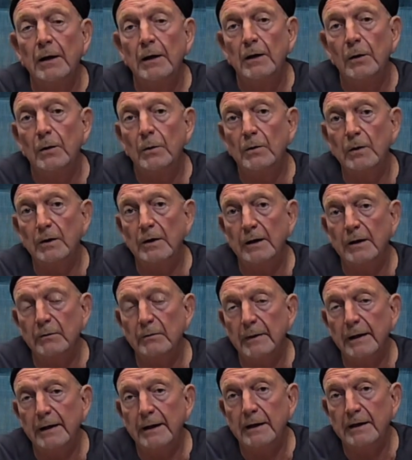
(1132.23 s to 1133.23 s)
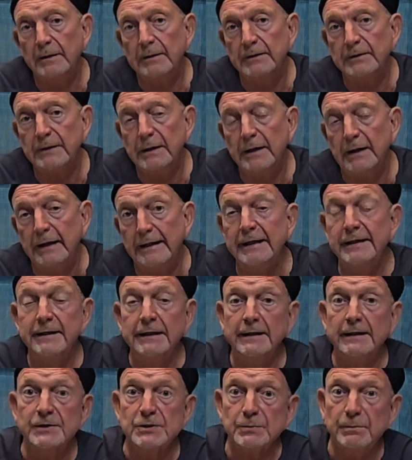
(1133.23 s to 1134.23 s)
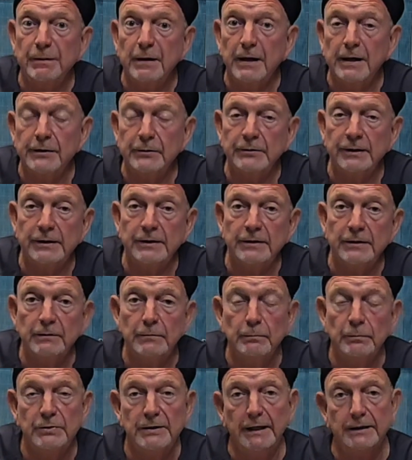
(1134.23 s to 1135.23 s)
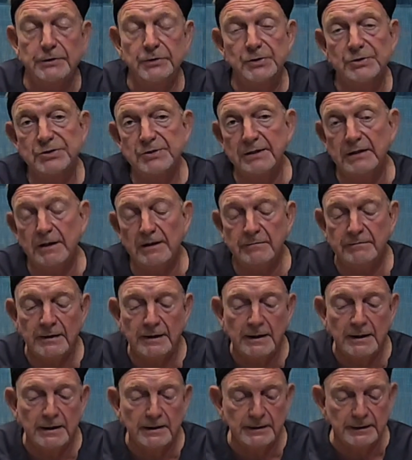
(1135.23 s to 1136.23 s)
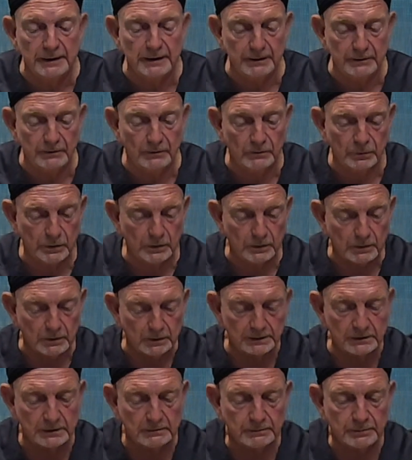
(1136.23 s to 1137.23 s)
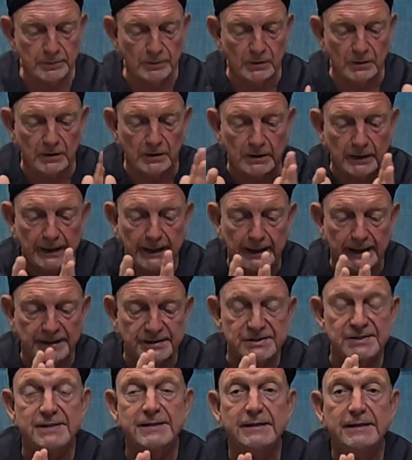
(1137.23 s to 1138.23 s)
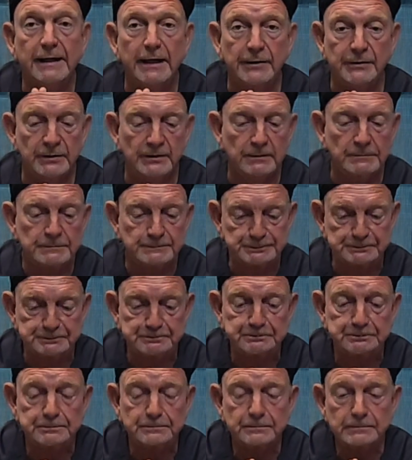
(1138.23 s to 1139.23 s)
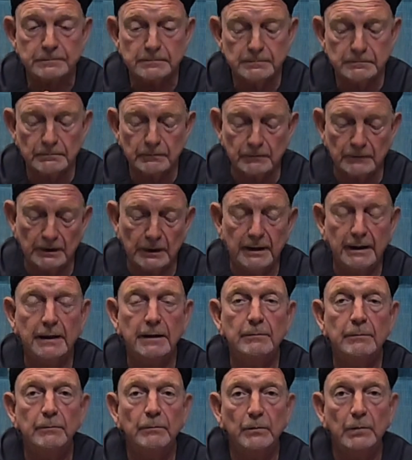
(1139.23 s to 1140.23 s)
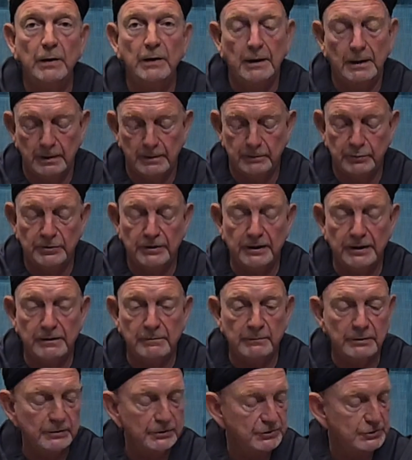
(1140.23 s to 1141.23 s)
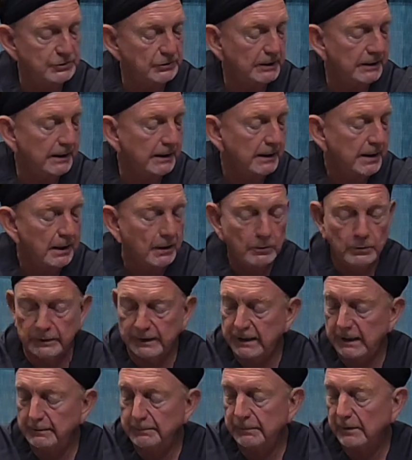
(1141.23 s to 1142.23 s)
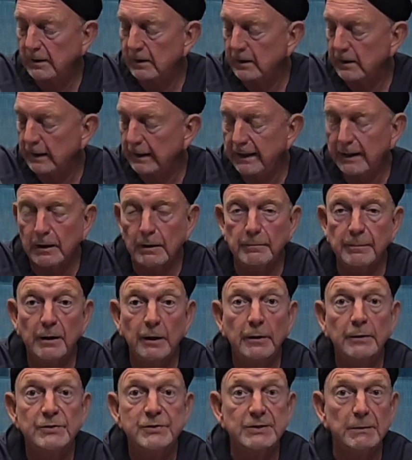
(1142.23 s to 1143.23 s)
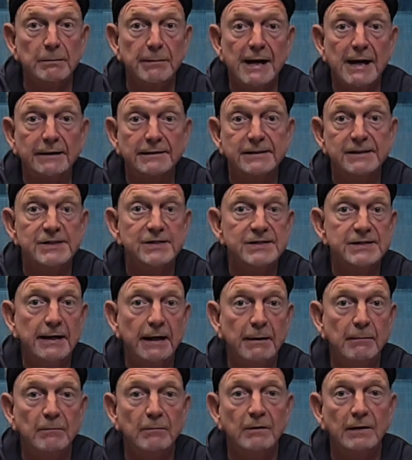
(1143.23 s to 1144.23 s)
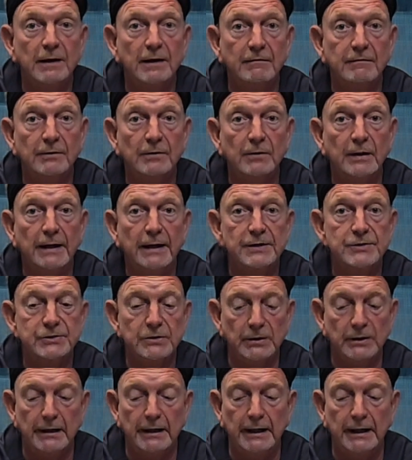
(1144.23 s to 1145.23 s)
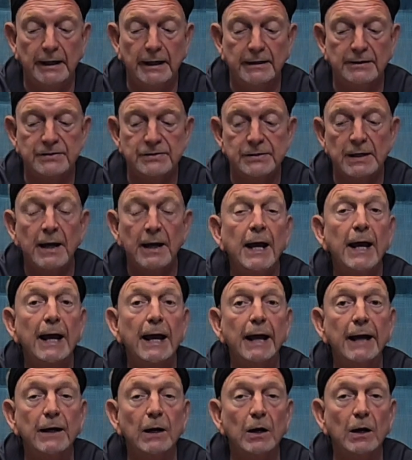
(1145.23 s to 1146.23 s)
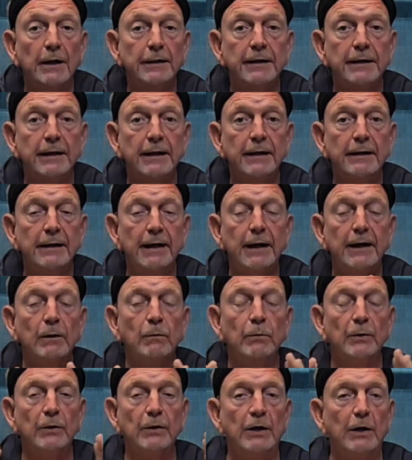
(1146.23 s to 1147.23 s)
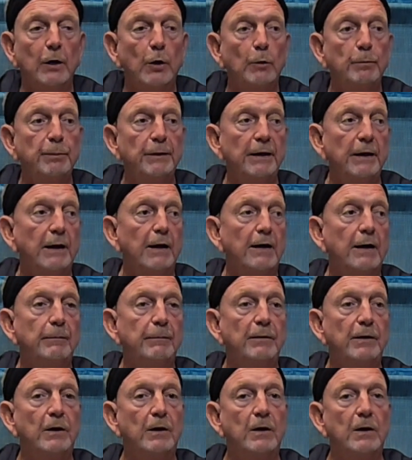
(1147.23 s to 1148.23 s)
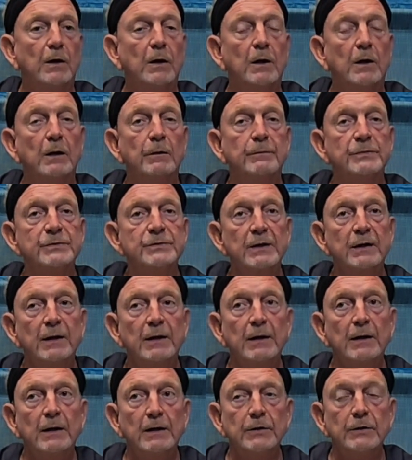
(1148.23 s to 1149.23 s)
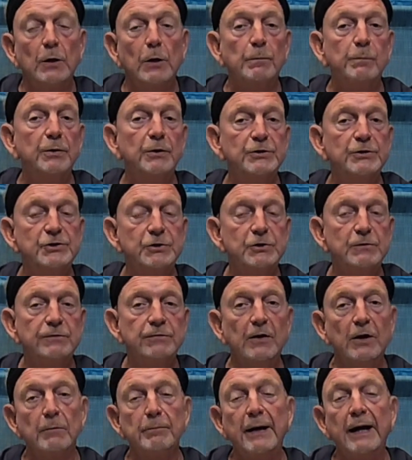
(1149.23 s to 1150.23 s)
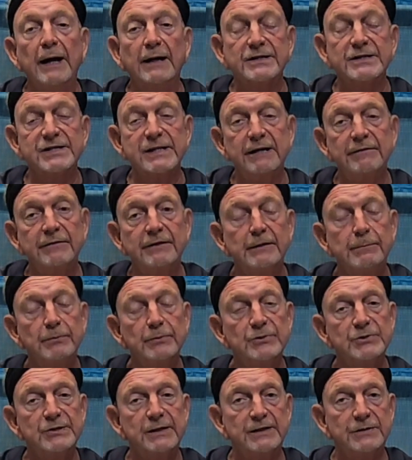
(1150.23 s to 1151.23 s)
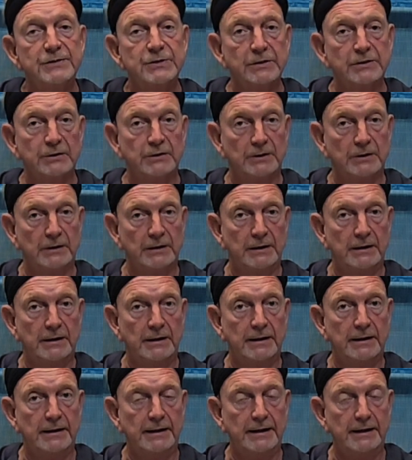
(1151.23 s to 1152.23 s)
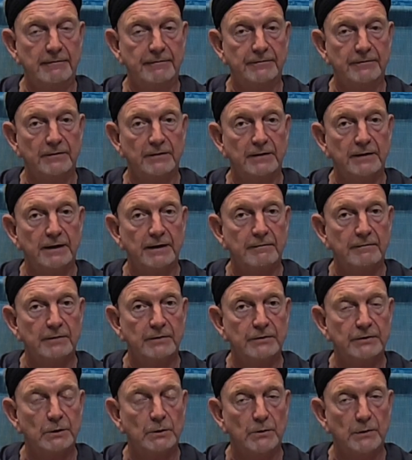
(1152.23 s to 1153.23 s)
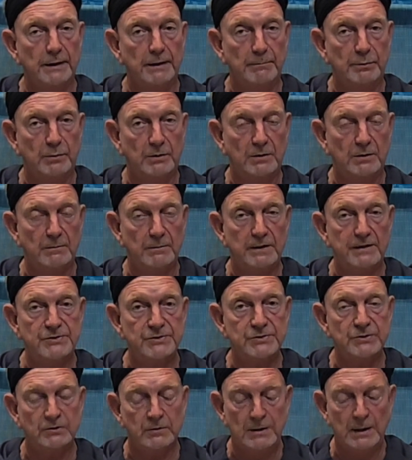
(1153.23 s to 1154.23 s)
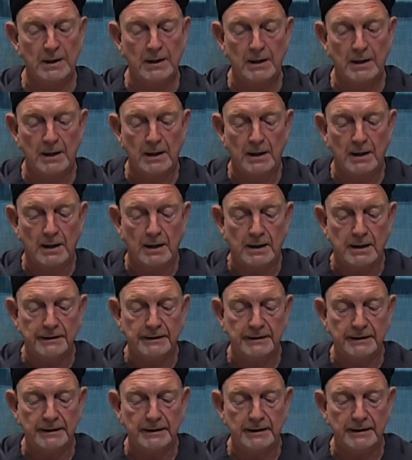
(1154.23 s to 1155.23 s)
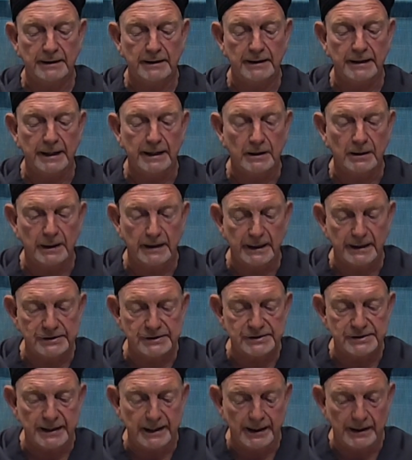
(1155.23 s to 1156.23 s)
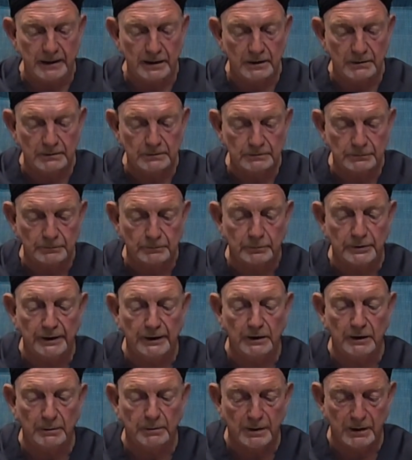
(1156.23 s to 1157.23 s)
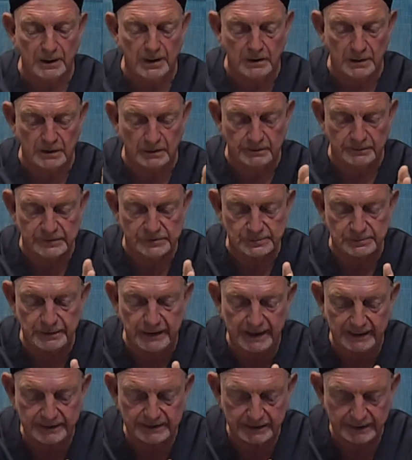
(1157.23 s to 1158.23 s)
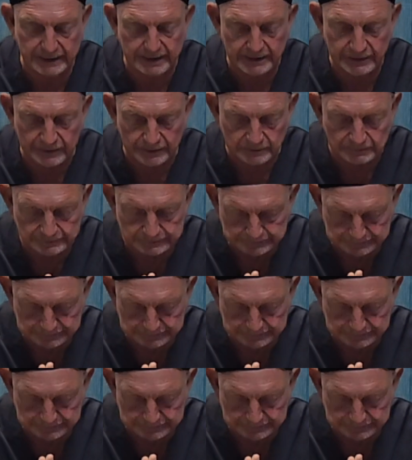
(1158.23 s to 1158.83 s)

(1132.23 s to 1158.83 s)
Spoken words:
or around anything that's bothering you, protect yourself, then we'll pull our hands together in prayer mudra. Keep our elbows about the same level as our hands. And on the inhale, we're going to open up our arms. Don't push too far back. 70% is a good effort level. You don't want to pull a muscle. On the inhale, exhale, bring our palms back together.